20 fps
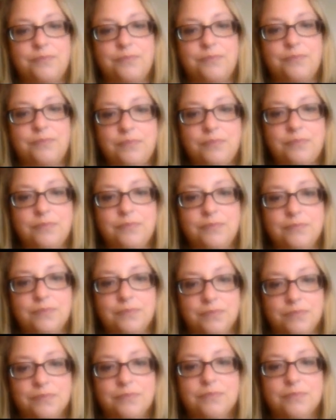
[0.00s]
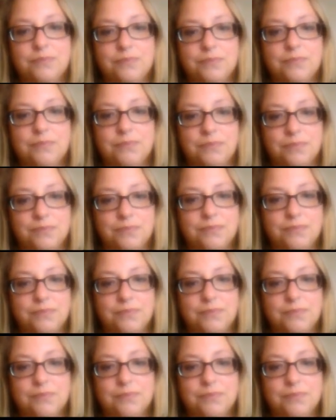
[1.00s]

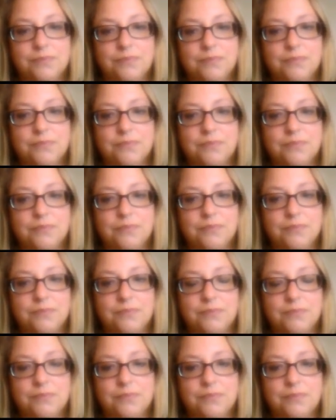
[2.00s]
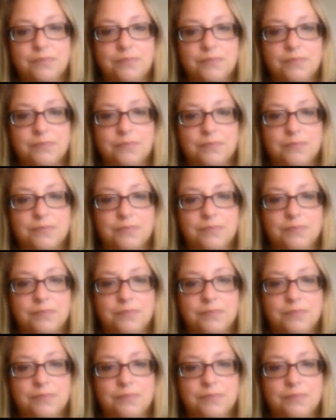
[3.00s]
The person shown says nothing.